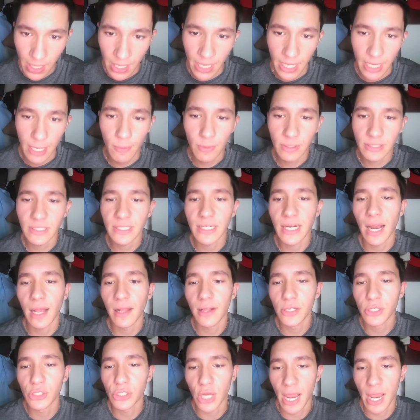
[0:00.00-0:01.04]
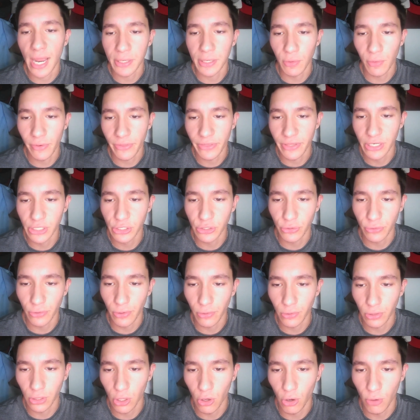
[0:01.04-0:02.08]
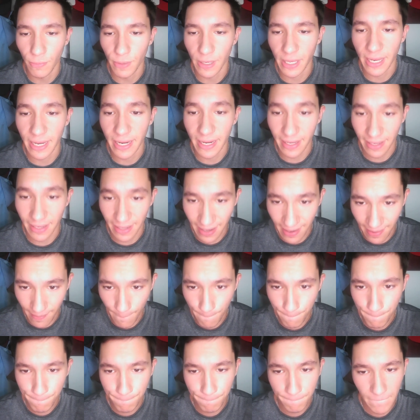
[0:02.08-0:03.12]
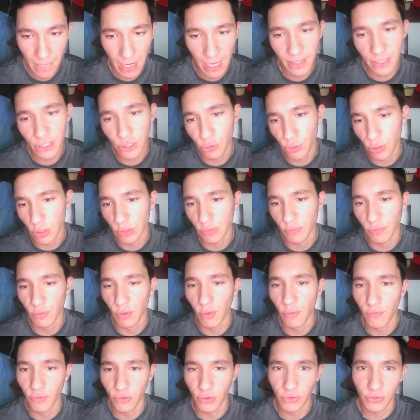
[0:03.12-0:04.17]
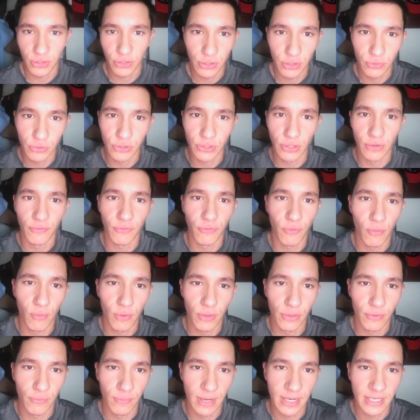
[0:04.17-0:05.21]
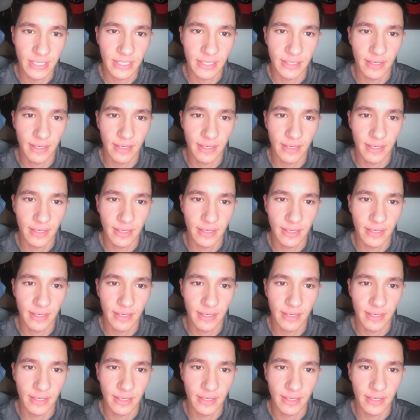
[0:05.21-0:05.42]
He went to college at Northeastern Oklahoma A&M and then transferred over to Houston for the rest